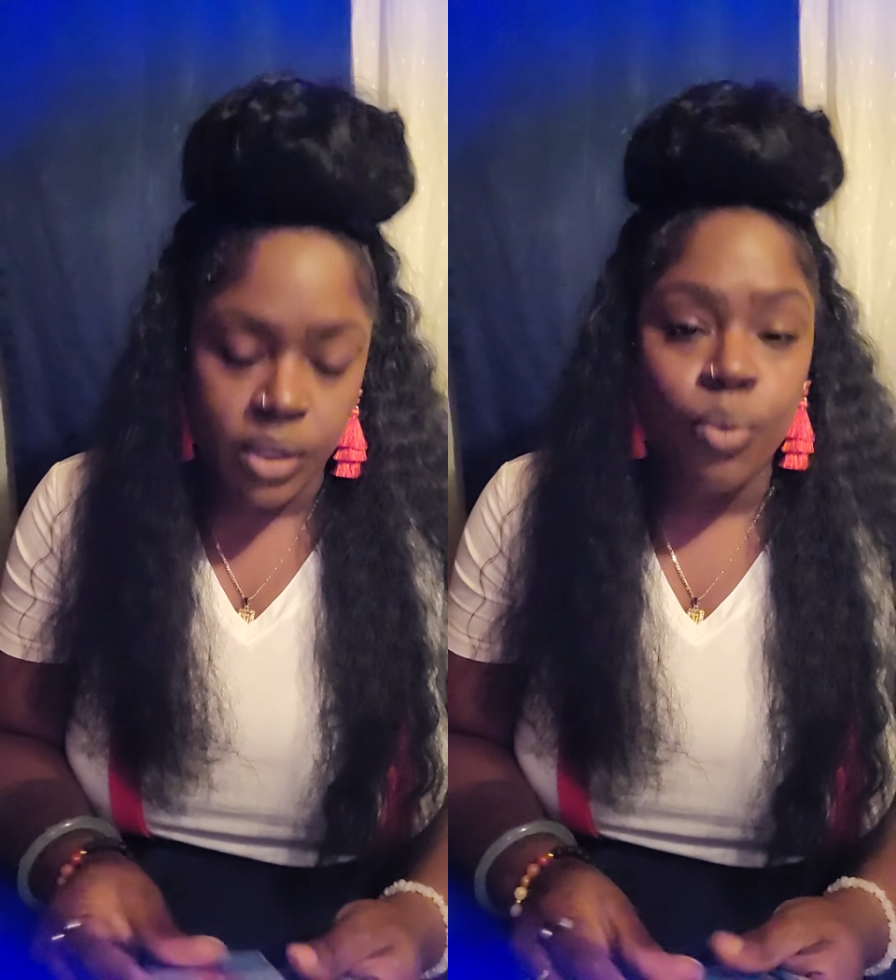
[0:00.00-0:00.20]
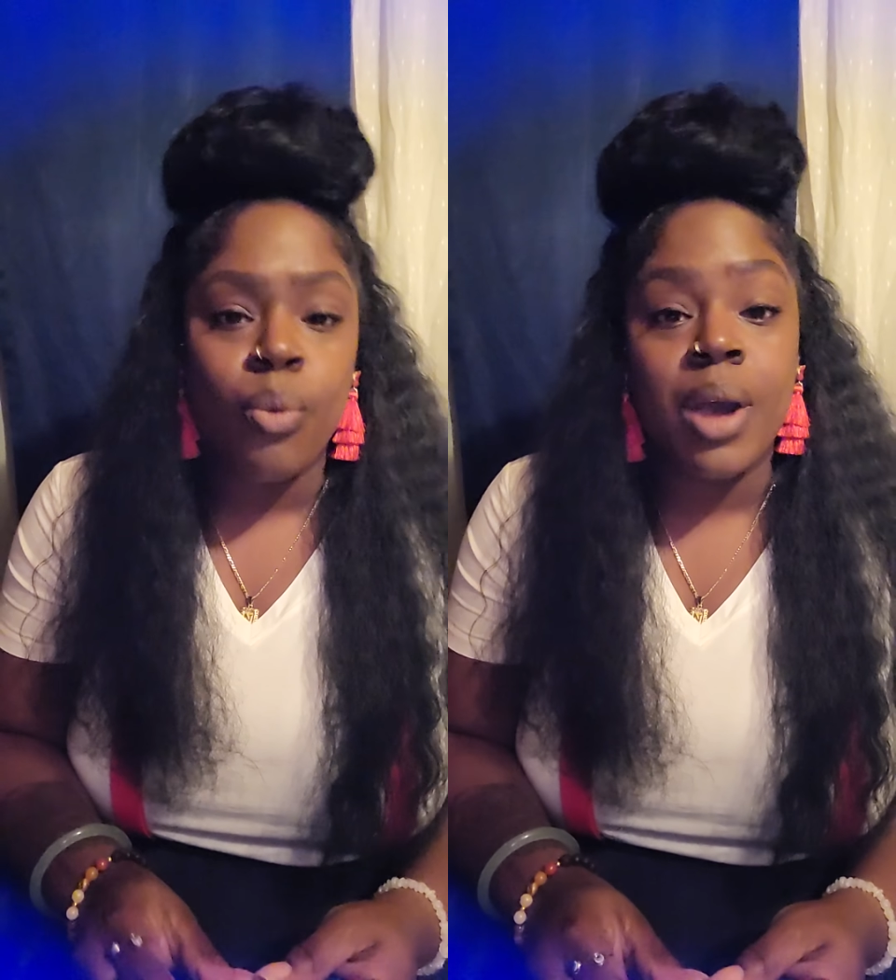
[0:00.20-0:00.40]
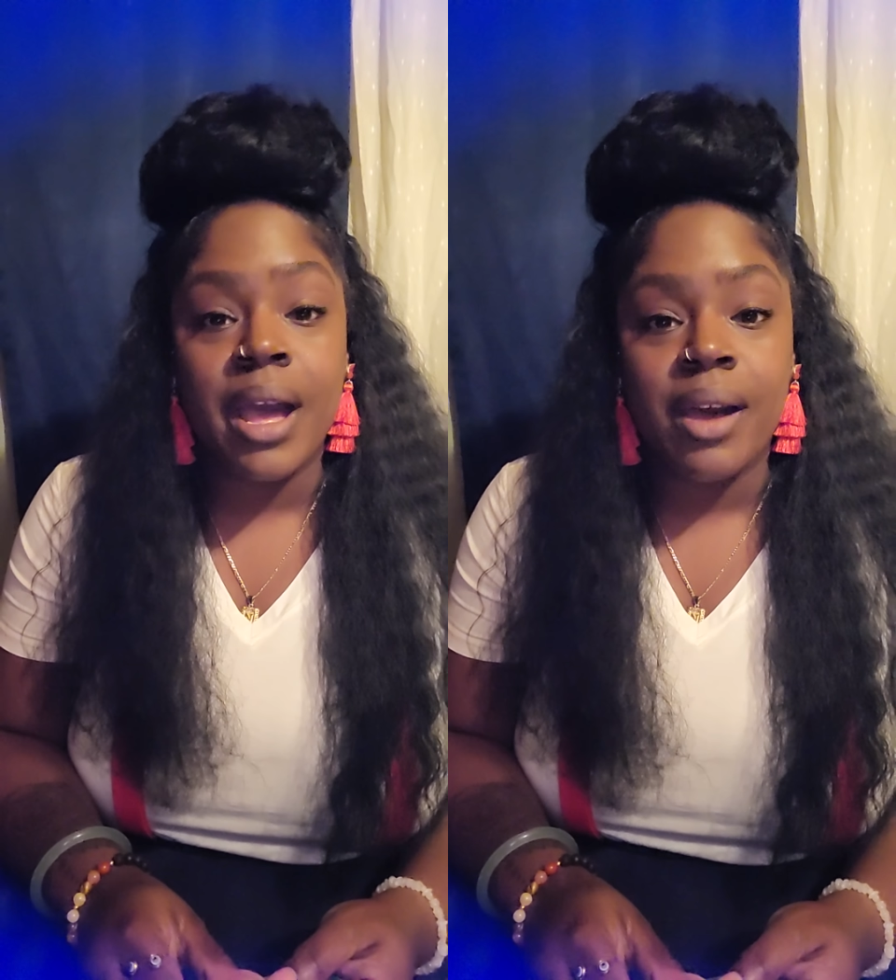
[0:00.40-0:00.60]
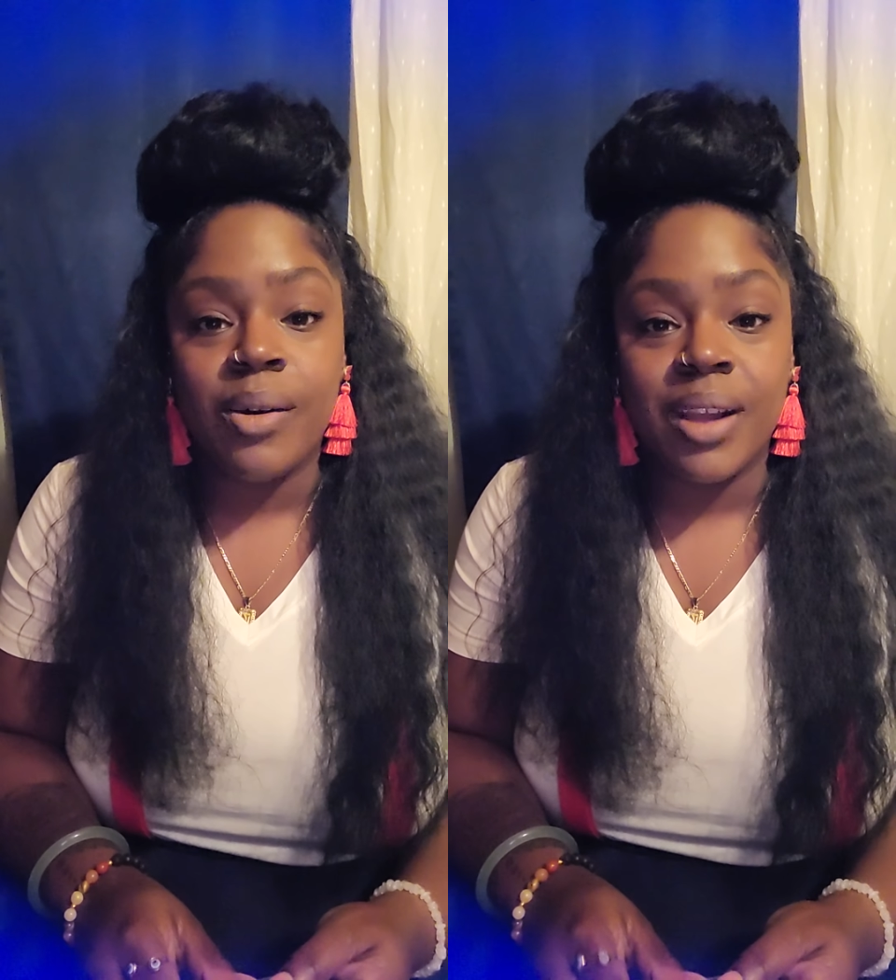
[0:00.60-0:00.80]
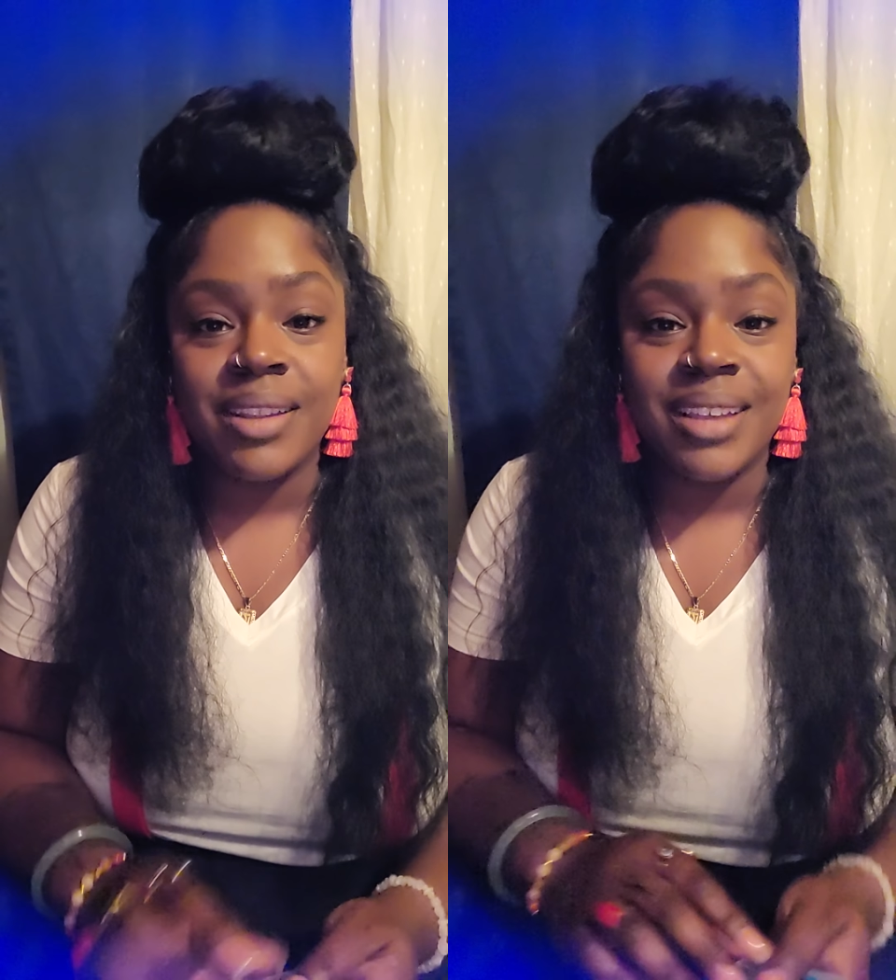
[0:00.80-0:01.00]

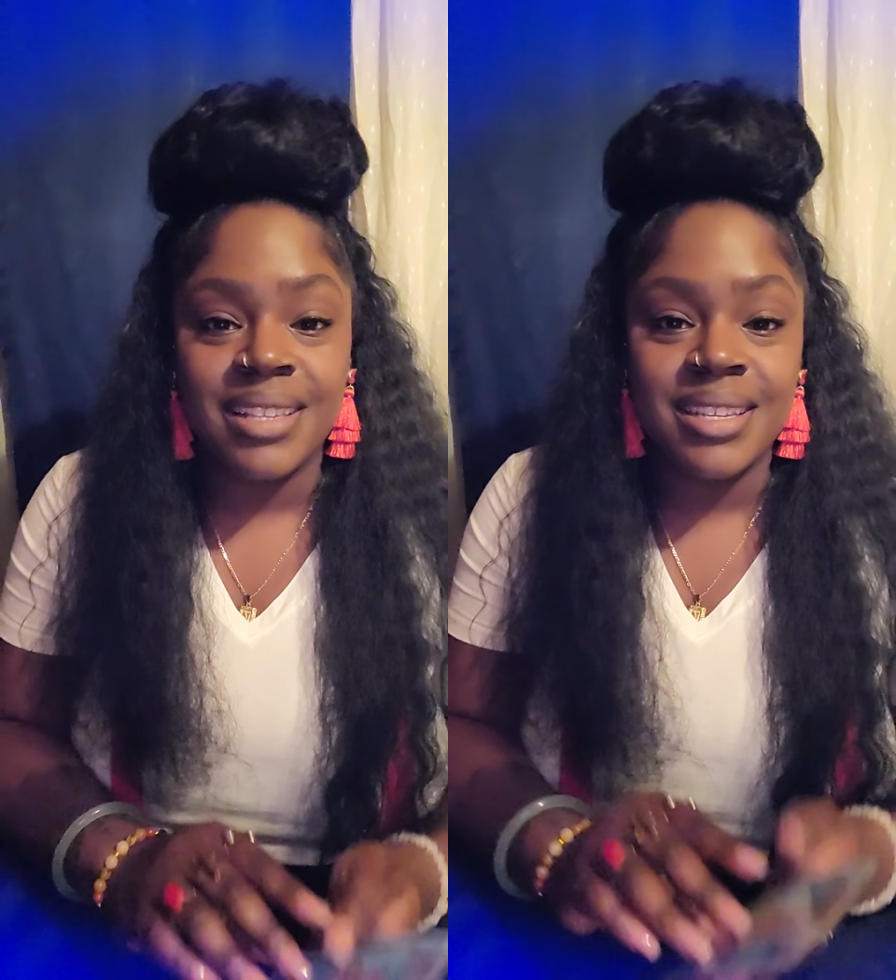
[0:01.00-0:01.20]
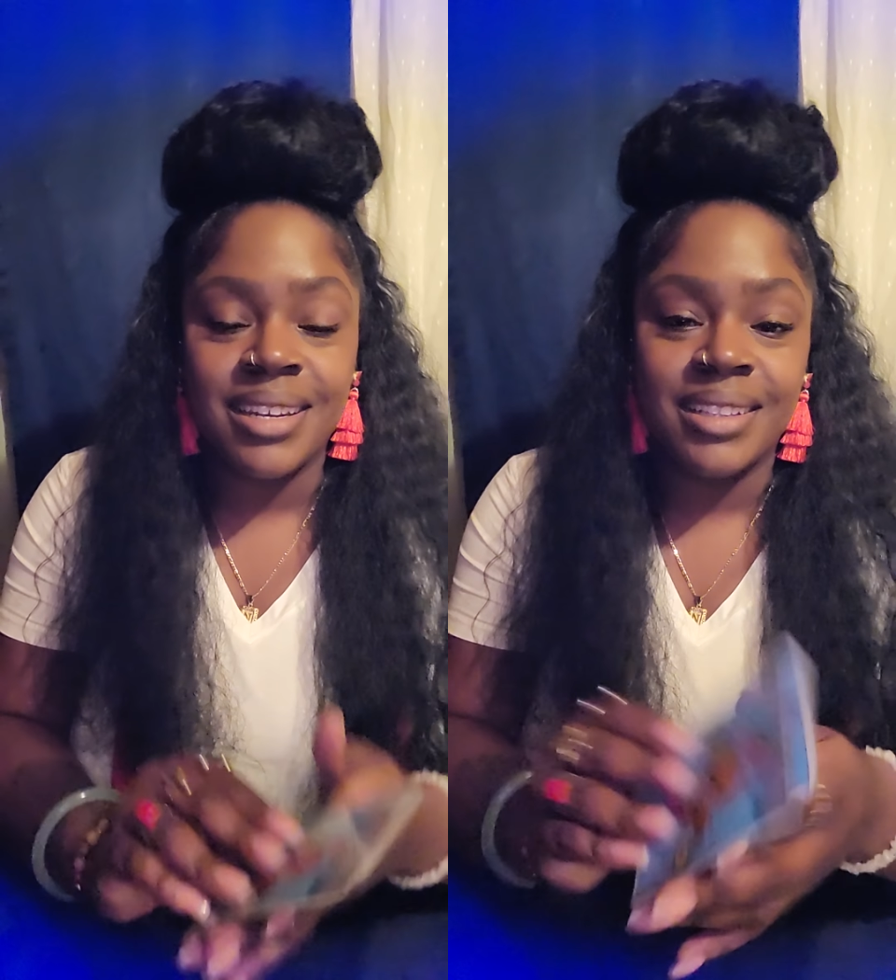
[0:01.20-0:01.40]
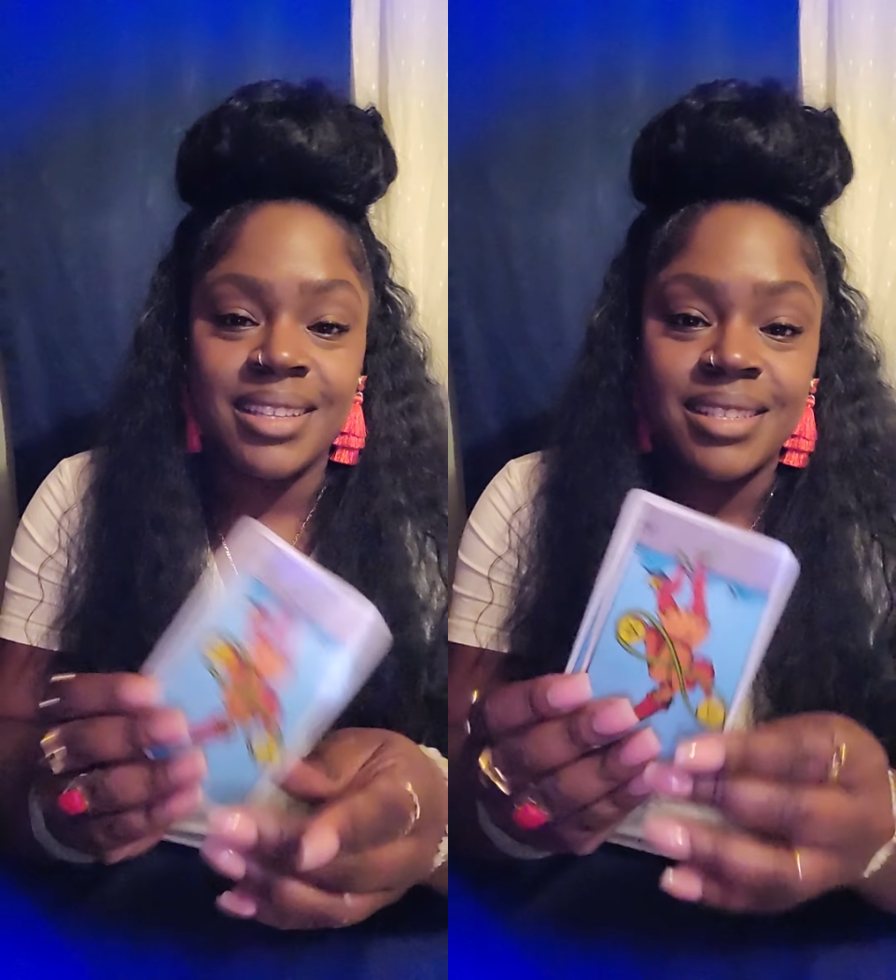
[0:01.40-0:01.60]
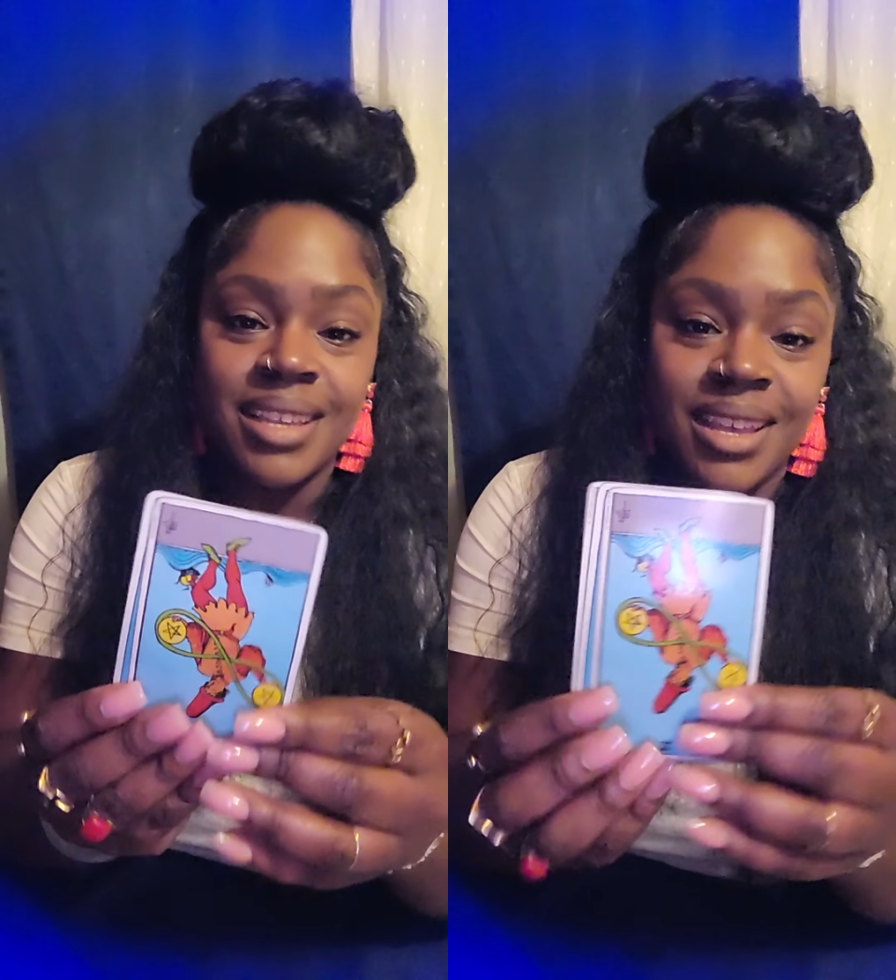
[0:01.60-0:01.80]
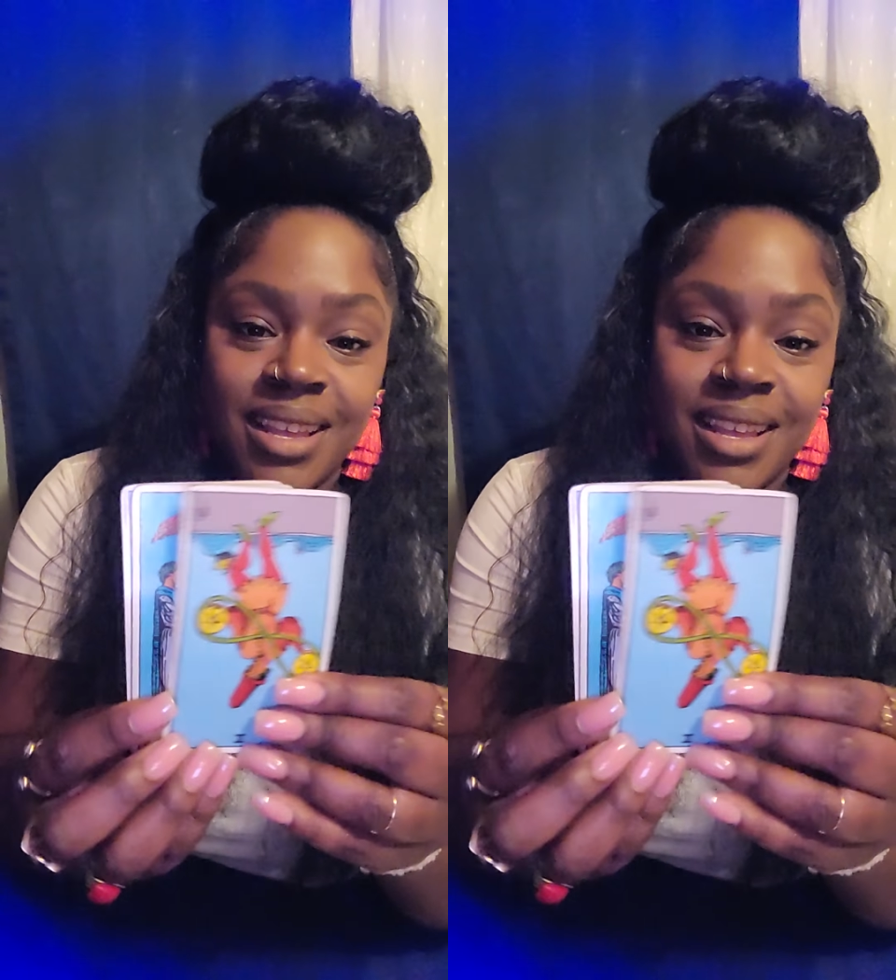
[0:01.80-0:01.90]
Wow. Are you guys looking at this?